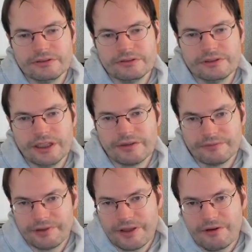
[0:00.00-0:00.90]

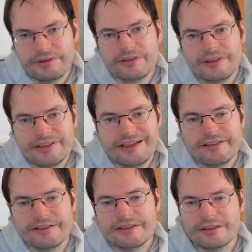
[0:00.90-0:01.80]
the
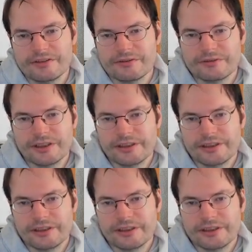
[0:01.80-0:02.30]
necessity to, right?